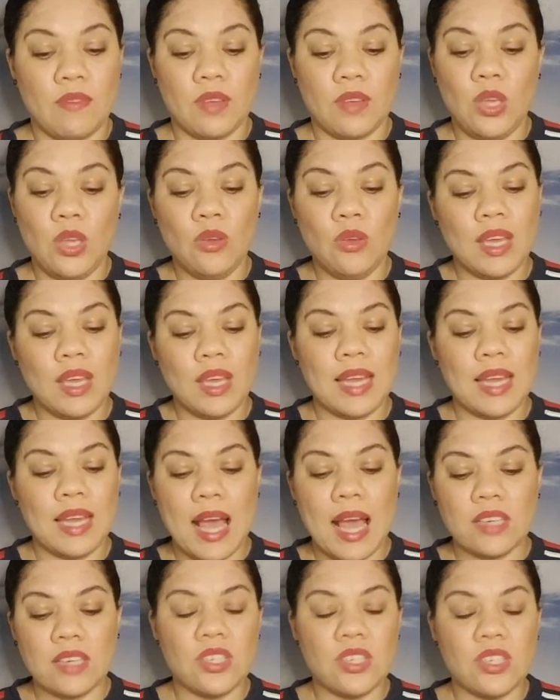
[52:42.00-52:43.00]
You can
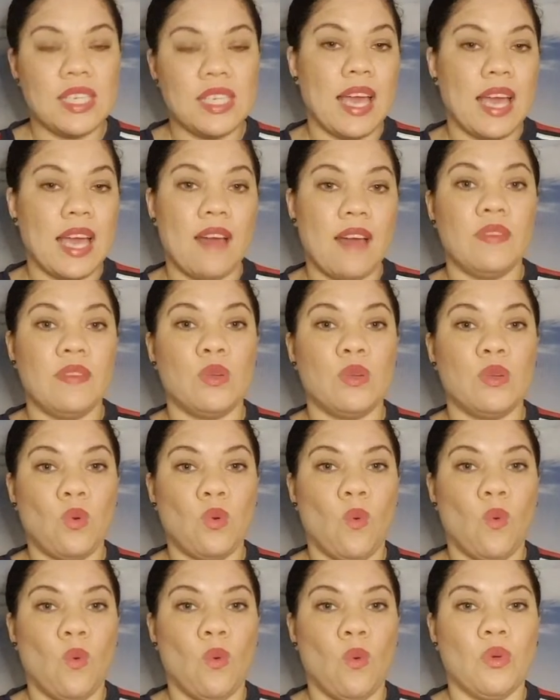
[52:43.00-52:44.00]
actually have it
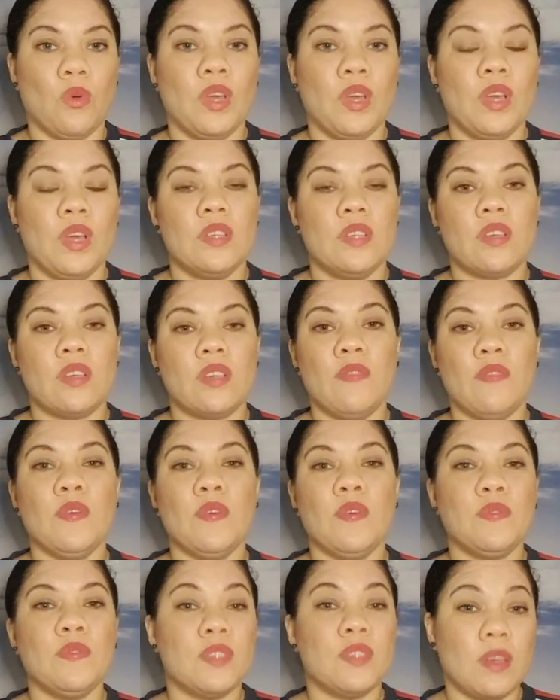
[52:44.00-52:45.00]
all. So I feel
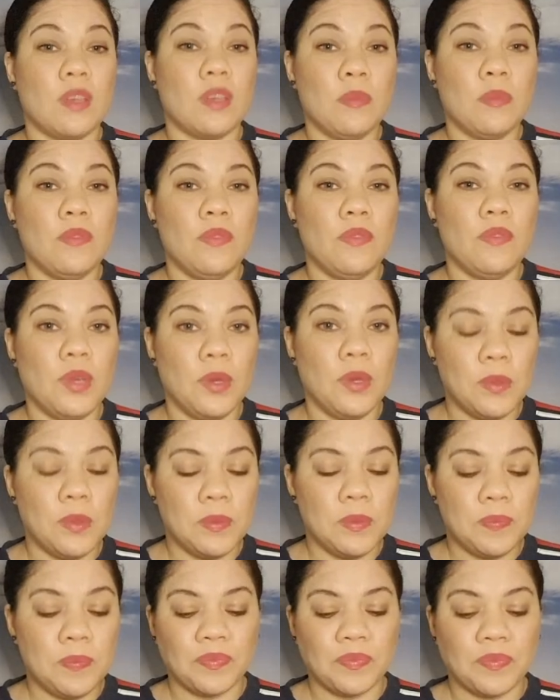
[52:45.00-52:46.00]
for some of
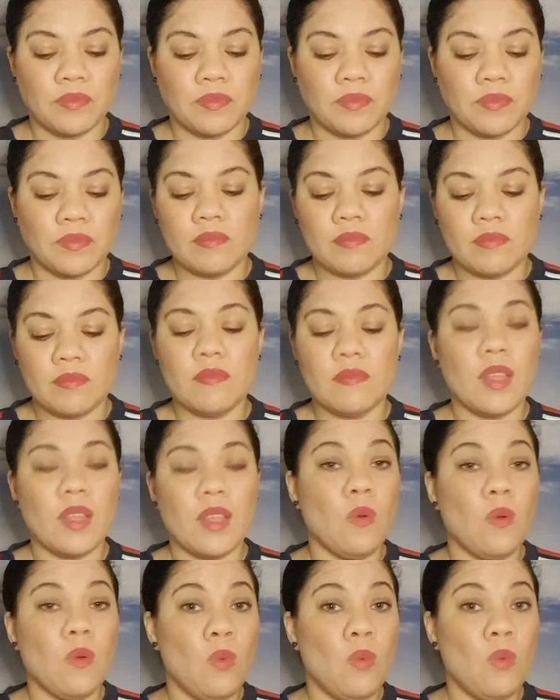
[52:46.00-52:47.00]
you,
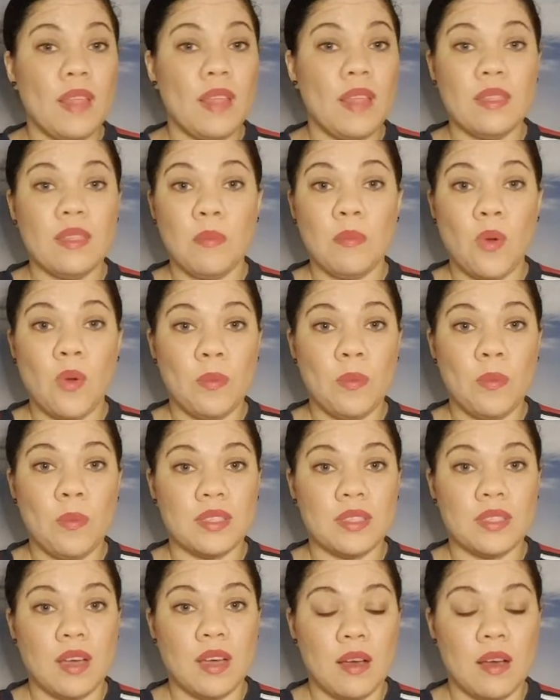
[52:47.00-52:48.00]
when the
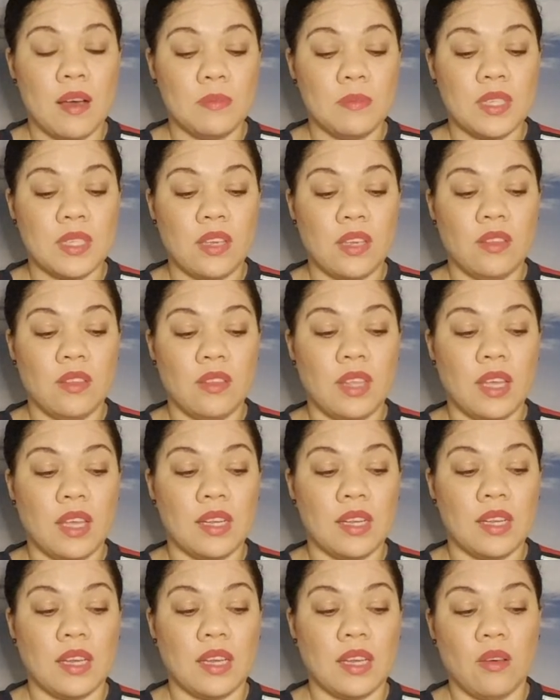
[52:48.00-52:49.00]
moment comes that you
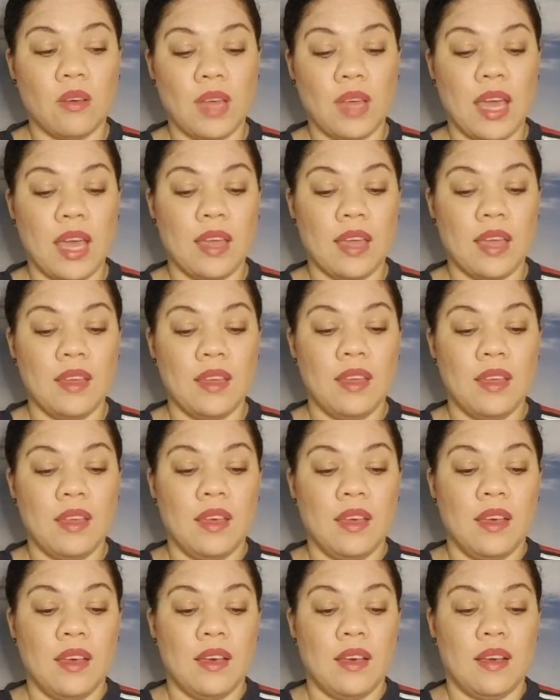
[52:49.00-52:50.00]
think like, okay,
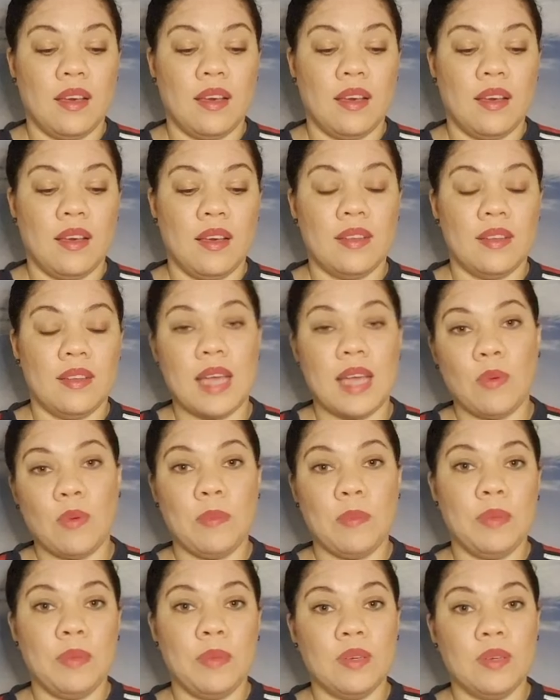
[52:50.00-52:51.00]
now
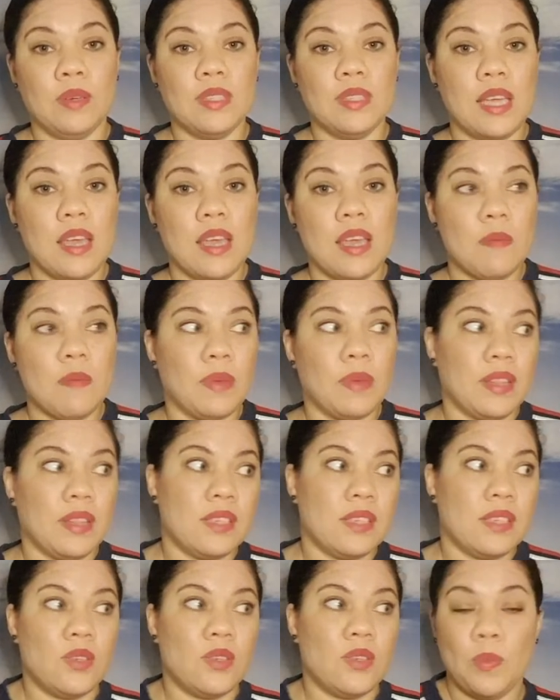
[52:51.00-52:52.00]
I'm building, but
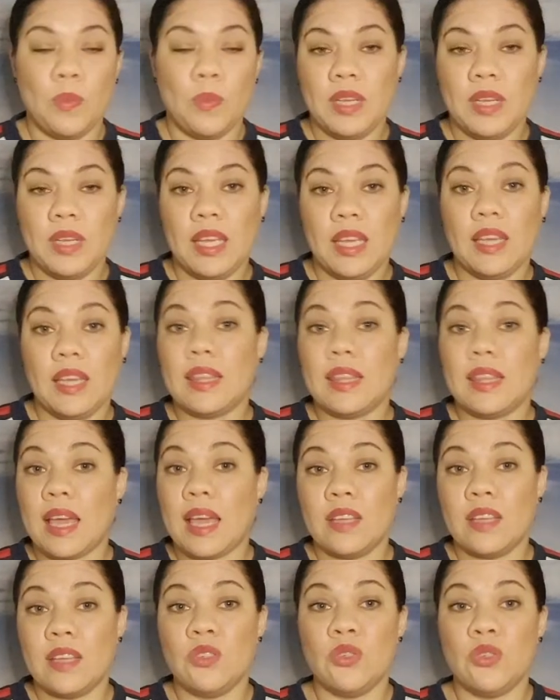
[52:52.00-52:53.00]
there's nobody that
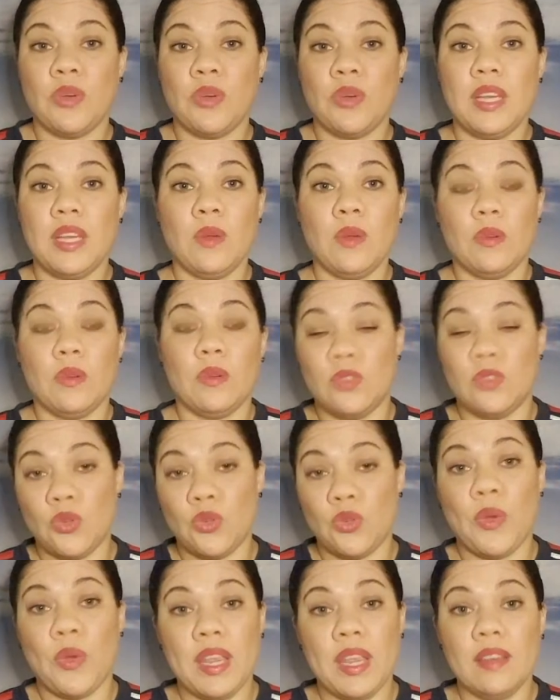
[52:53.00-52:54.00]
can
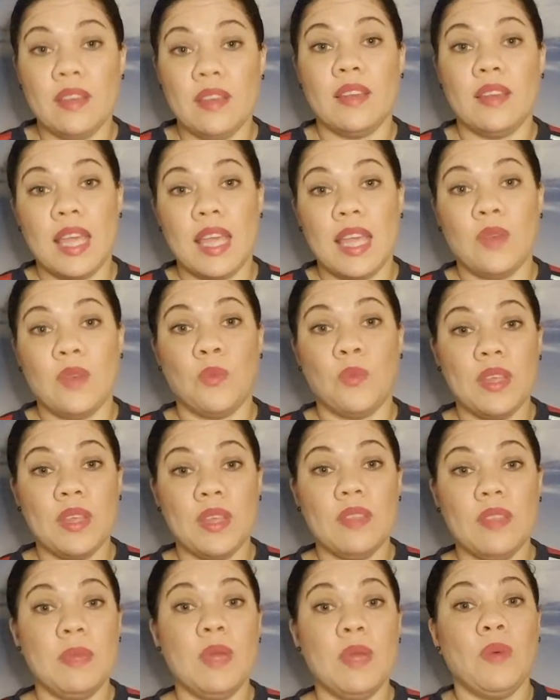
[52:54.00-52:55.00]
join in
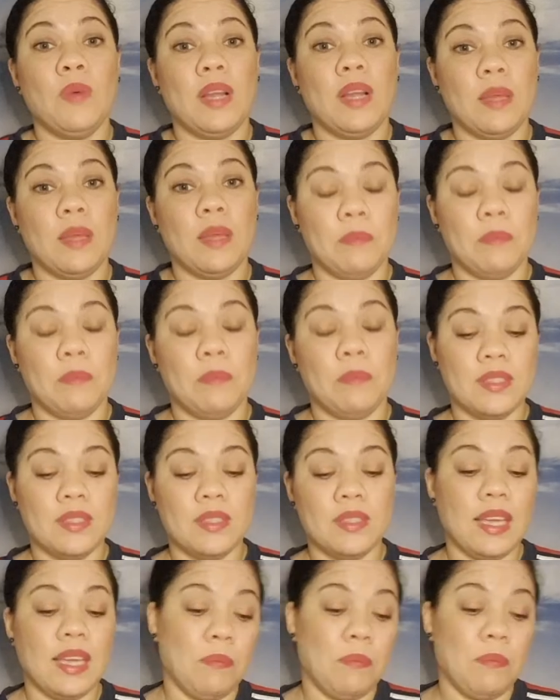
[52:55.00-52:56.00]
with me while I'm
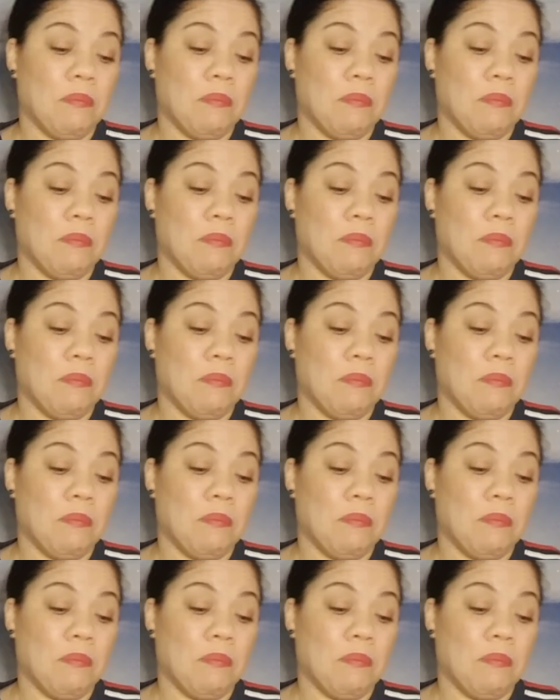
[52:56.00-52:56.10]
building it.